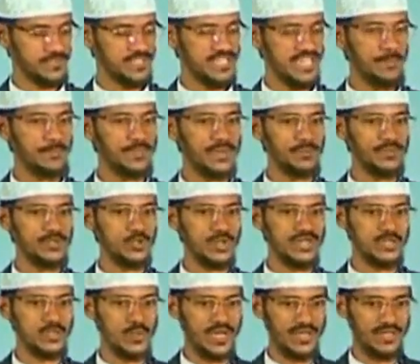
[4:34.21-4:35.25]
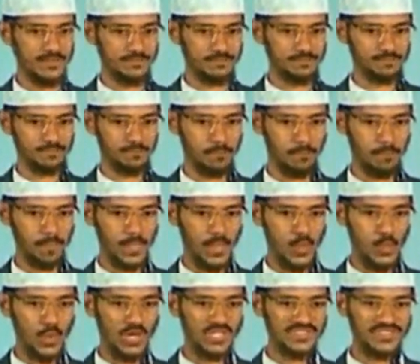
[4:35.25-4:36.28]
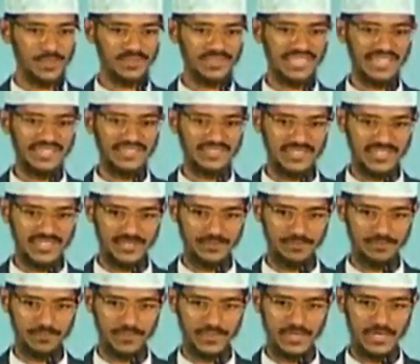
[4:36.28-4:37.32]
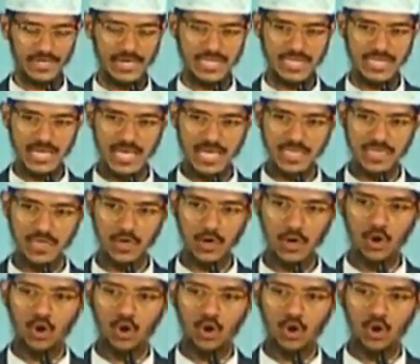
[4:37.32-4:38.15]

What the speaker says: chapter number 21, verse number 33, it says,